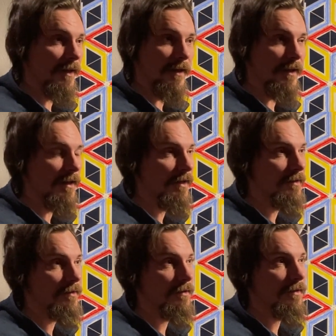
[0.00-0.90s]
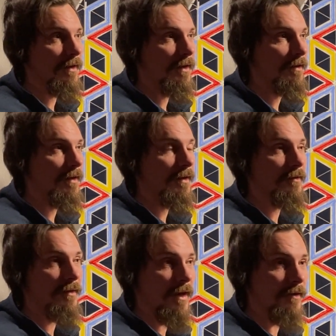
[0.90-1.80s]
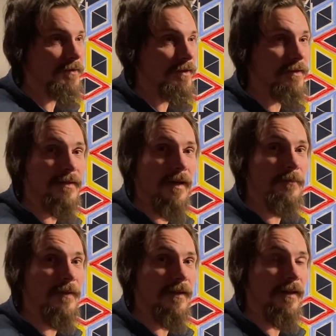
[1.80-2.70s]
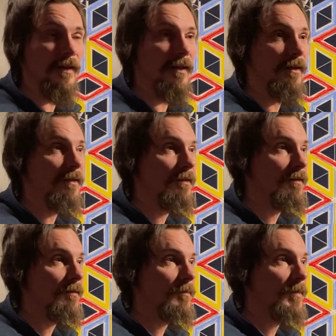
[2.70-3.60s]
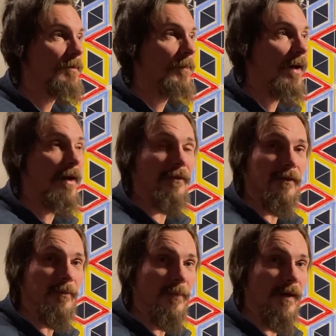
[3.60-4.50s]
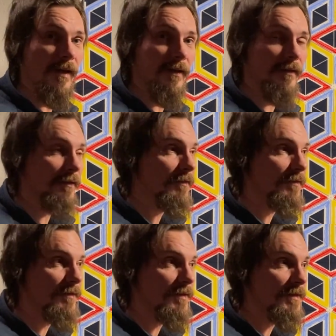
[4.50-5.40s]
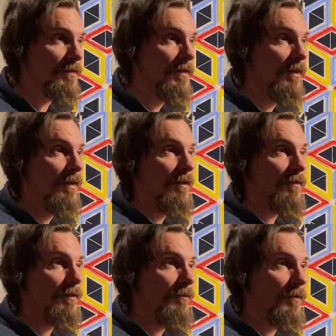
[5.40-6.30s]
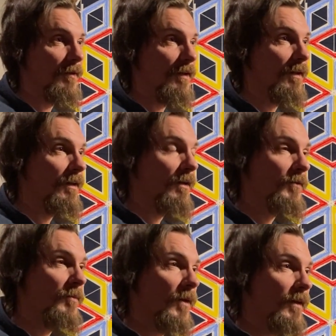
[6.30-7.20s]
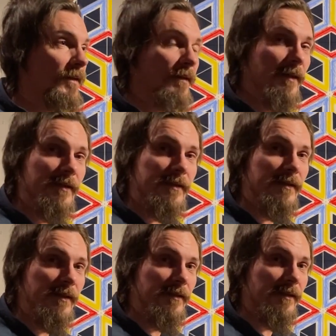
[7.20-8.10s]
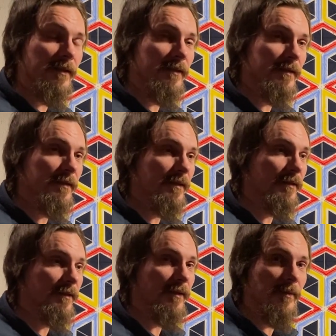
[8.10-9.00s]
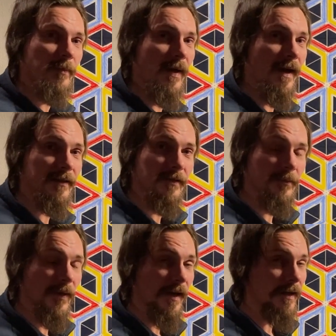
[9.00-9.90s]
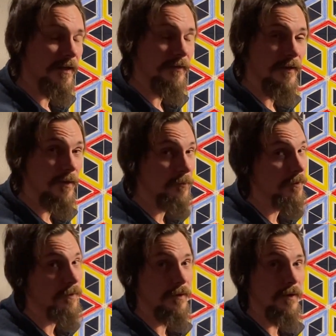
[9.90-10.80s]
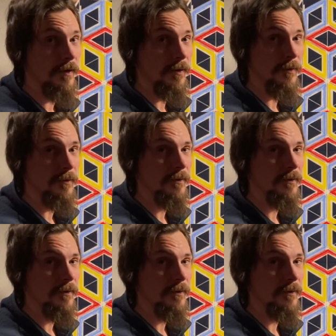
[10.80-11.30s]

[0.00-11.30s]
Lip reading: I have to accept it. I can't be bothered by it and just live with it. And everybody that sees it is still impacted by it, and they wouldn't know